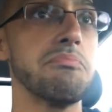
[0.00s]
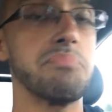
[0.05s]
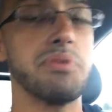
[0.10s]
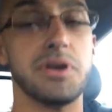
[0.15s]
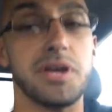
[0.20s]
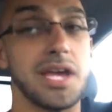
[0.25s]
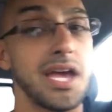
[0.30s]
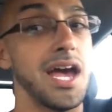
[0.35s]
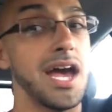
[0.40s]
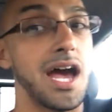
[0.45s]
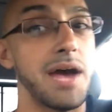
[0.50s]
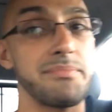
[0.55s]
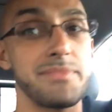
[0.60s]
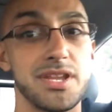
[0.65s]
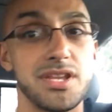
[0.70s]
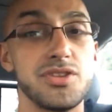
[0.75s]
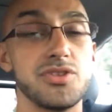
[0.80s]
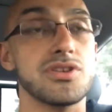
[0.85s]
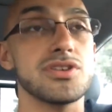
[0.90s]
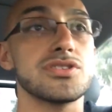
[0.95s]
But yeah, I
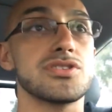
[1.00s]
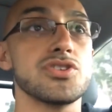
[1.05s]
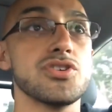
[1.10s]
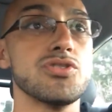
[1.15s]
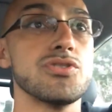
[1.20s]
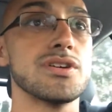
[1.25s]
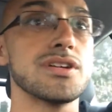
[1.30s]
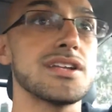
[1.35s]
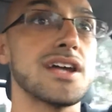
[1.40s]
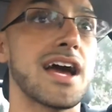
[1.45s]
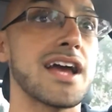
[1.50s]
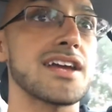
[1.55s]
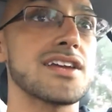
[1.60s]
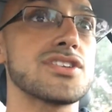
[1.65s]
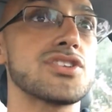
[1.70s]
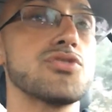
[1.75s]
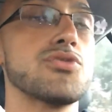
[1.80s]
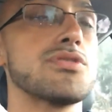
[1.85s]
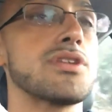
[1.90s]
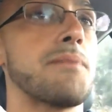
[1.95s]
mean, you could do it. I
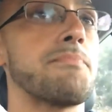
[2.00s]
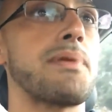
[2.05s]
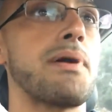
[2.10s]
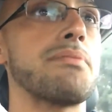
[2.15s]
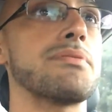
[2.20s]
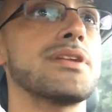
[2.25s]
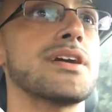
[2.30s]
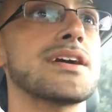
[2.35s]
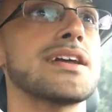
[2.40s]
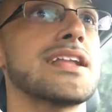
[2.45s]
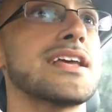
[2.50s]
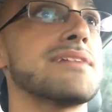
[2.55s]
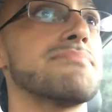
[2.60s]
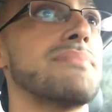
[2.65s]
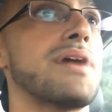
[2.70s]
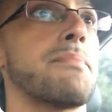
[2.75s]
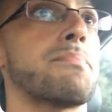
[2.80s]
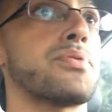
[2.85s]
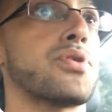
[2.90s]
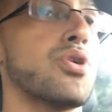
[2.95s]
could do it. I'm probably not gonna hit
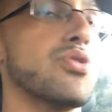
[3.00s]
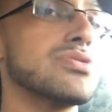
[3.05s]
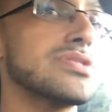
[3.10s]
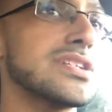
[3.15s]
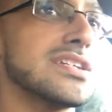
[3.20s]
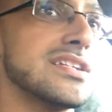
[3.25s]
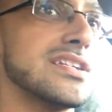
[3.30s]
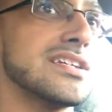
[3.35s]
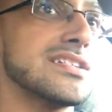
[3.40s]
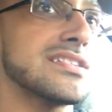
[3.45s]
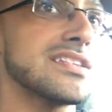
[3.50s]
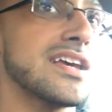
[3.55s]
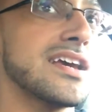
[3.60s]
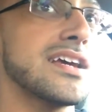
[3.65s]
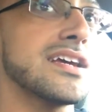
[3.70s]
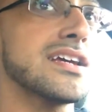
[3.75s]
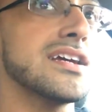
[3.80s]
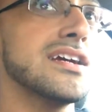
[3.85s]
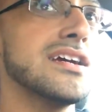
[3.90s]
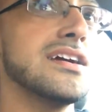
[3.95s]
my protein
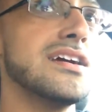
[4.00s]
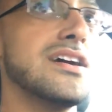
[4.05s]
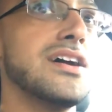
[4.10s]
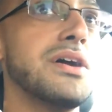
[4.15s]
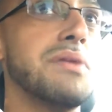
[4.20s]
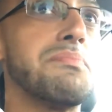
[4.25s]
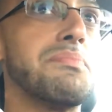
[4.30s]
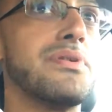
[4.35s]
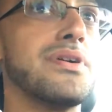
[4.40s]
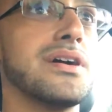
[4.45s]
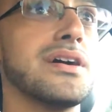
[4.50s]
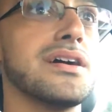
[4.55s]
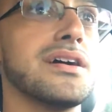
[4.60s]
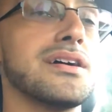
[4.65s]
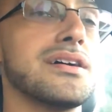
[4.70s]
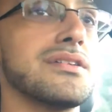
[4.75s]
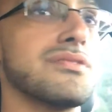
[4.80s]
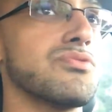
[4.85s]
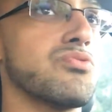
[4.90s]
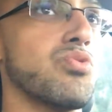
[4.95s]
intake,
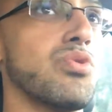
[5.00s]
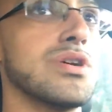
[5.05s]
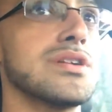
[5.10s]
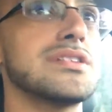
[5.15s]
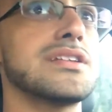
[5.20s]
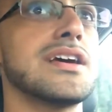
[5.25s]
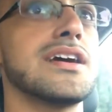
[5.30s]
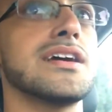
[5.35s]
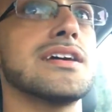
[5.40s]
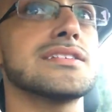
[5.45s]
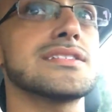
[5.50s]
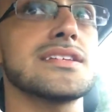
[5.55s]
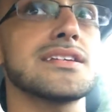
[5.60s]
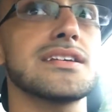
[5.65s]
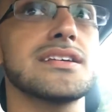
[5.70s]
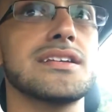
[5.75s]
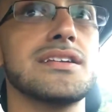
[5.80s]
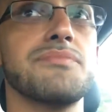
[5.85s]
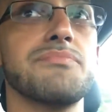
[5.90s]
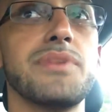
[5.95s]
but one day
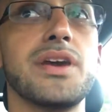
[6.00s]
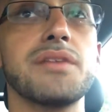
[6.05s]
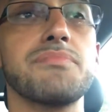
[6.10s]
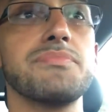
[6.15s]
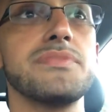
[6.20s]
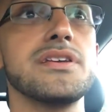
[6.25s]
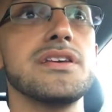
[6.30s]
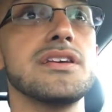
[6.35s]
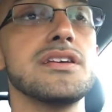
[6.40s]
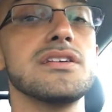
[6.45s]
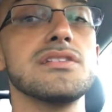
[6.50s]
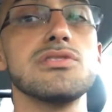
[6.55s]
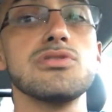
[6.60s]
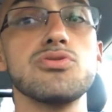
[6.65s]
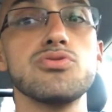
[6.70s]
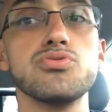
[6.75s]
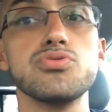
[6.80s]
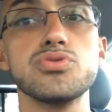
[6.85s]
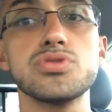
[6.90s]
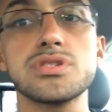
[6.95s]
isn't gonna make me
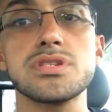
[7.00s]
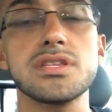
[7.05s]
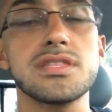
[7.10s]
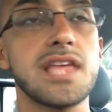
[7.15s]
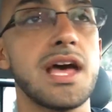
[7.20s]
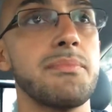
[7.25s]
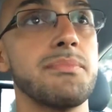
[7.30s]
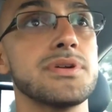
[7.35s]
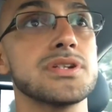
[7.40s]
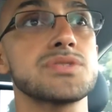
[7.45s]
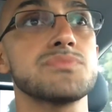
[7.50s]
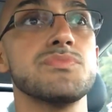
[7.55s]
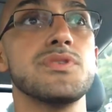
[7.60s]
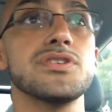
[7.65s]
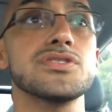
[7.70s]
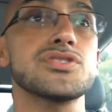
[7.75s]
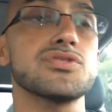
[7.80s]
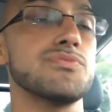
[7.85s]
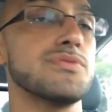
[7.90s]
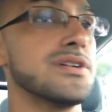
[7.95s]
lose that much
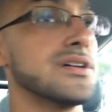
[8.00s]
muscle.